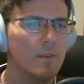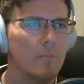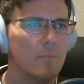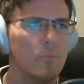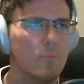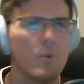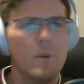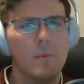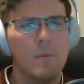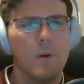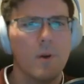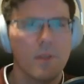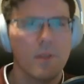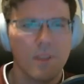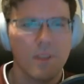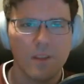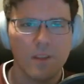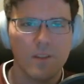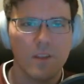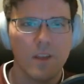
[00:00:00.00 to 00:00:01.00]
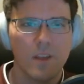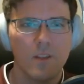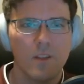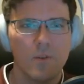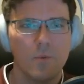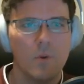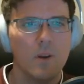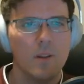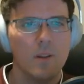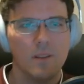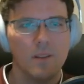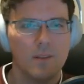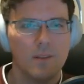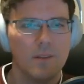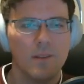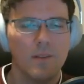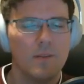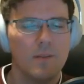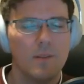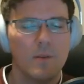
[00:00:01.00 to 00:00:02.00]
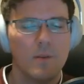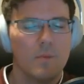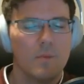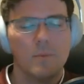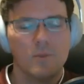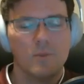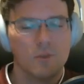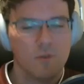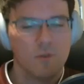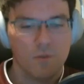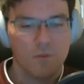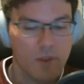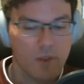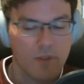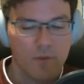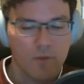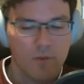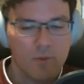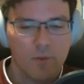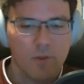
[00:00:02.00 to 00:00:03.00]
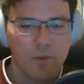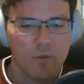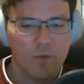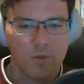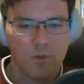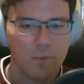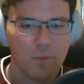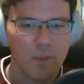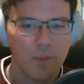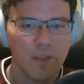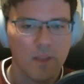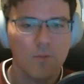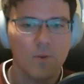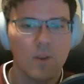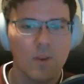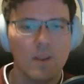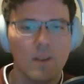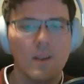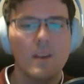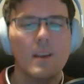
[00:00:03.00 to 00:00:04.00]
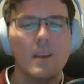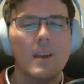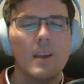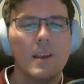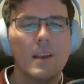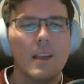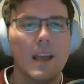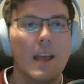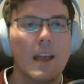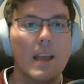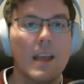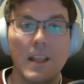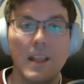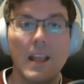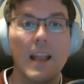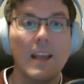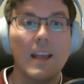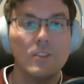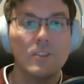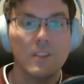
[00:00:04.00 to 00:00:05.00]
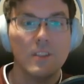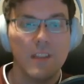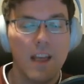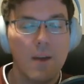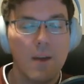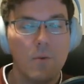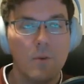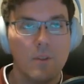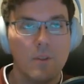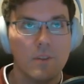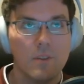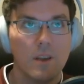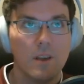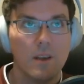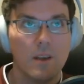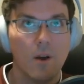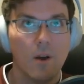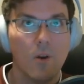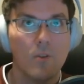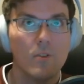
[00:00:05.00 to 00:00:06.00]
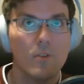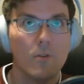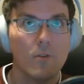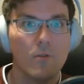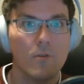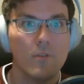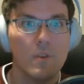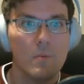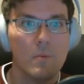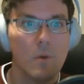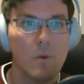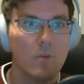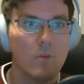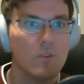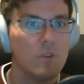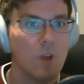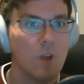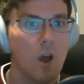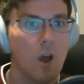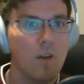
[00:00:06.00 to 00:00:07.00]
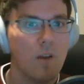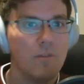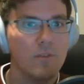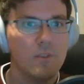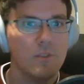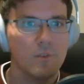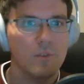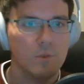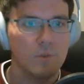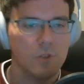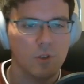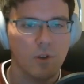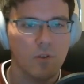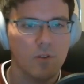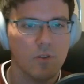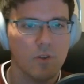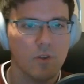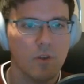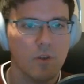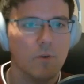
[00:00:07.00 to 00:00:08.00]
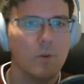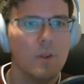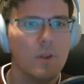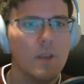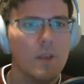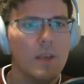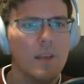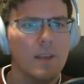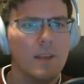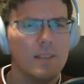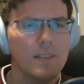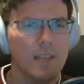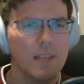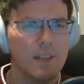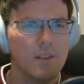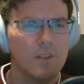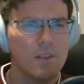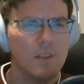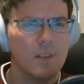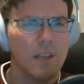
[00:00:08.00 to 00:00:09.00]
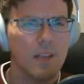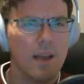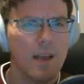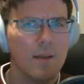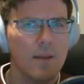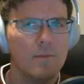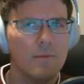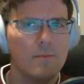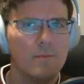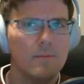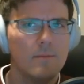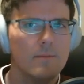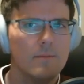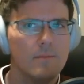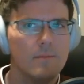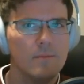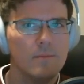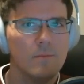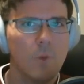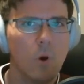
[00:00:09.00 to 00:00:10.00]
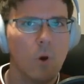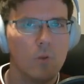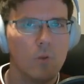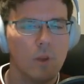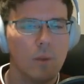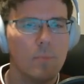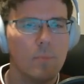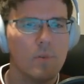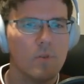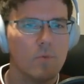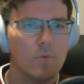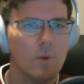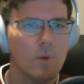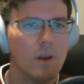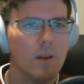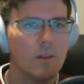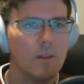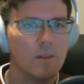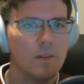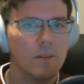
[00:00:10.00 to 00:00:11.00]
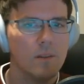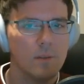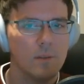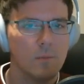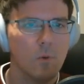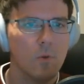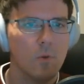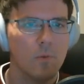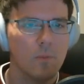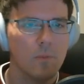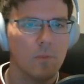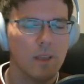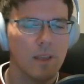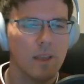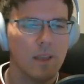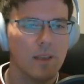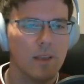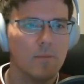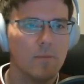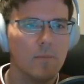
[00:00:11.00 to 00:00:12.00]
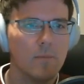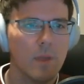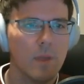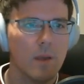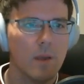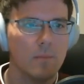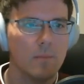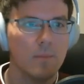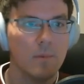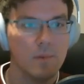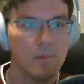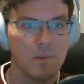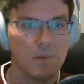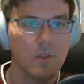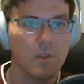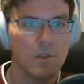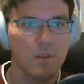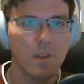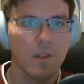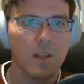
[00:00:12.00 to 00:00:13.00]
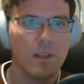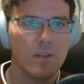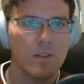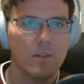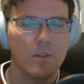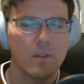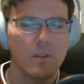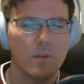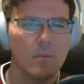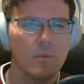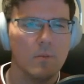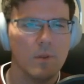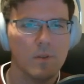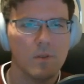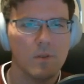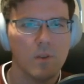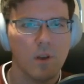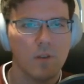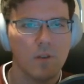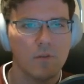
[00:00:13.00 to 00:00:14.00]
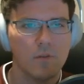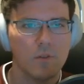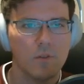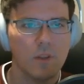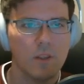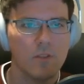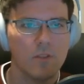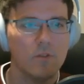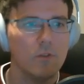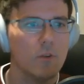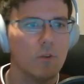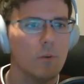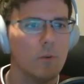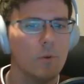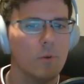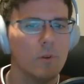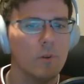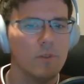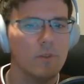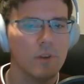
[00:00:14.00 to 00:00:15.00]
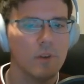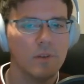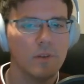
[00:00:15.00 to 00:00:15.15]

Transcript: Primo, I think, is the other one. I'm sure there's others, but those are the main 3. Yeah, and actually that was also Fimo Soft, which also tends to not hold up as well in mold making because it's a little bit softer and less durable of